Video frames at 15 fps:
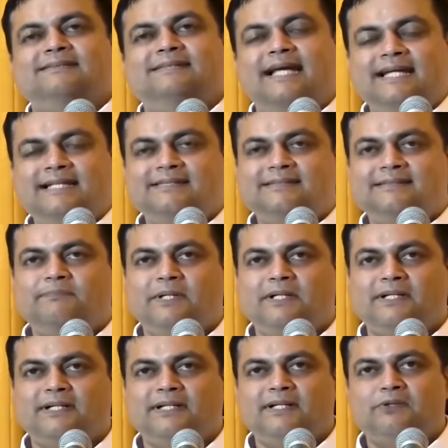that
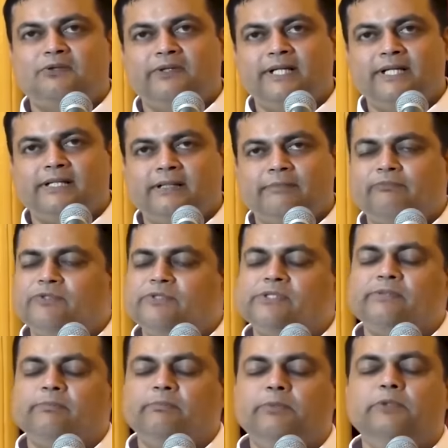particular Kode trip, which
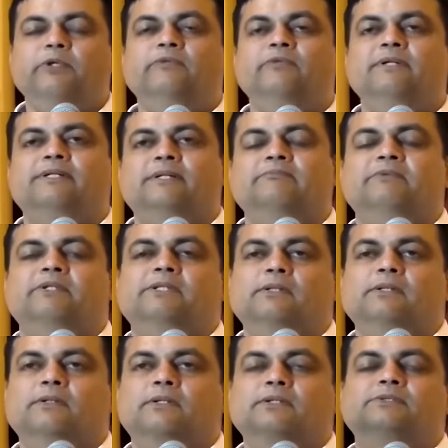was a beautiful trip
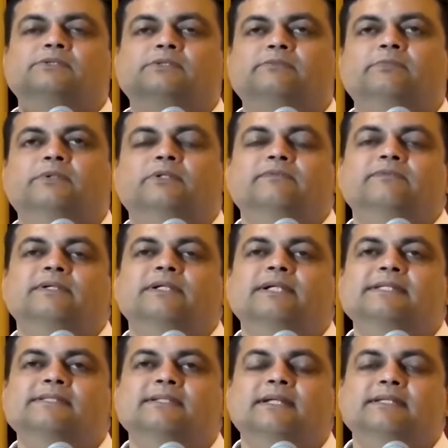with lots of beautiful
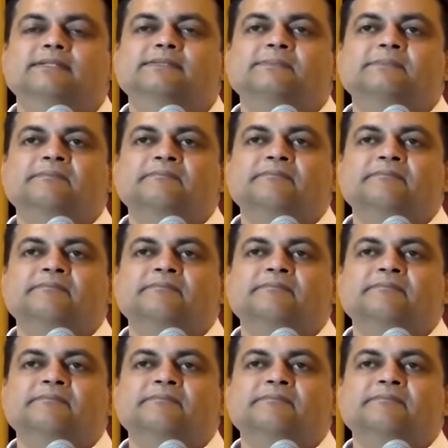incidents,